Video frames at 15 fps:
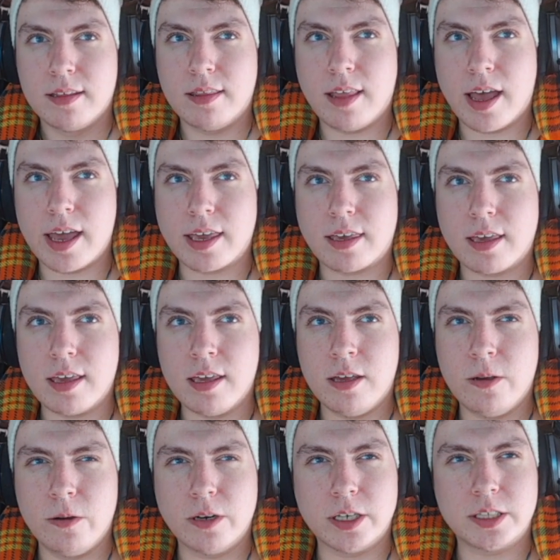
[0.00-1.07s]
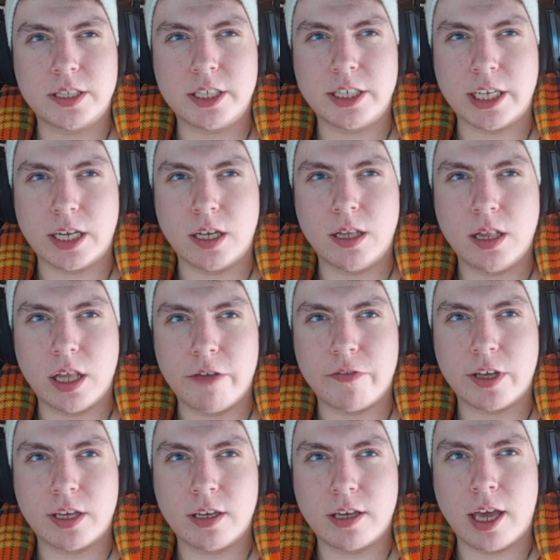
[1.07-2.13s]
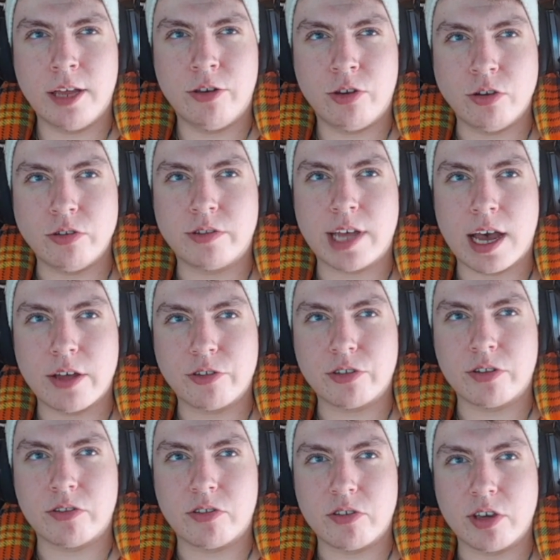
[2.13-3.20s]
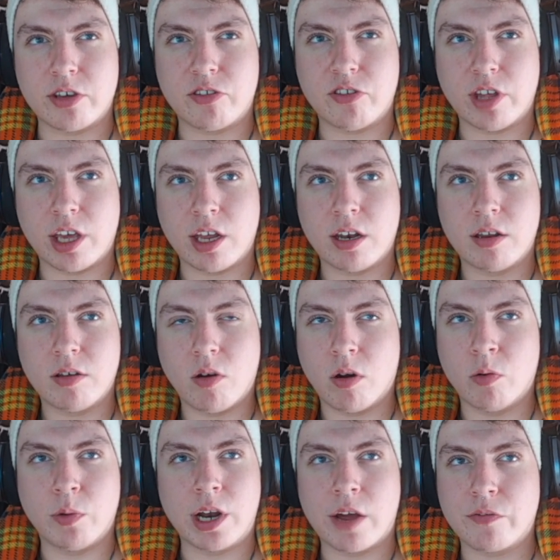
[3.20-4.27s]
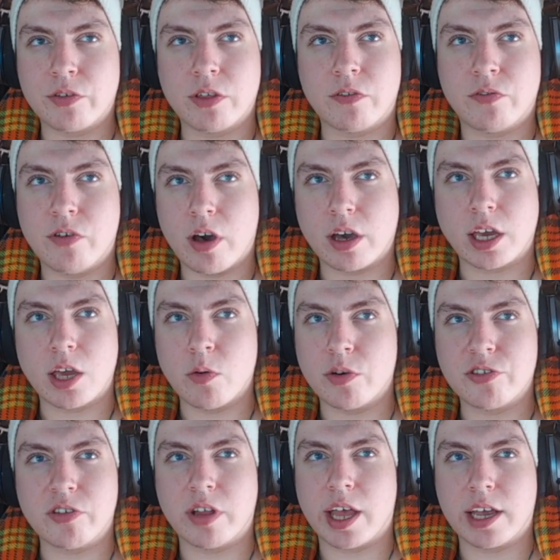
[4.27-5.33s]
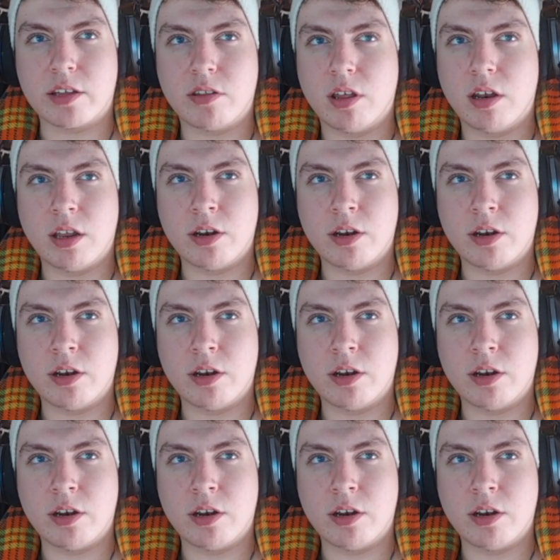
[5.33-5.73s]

Like, you're still living in 2016 or whenever the fuck he was elected,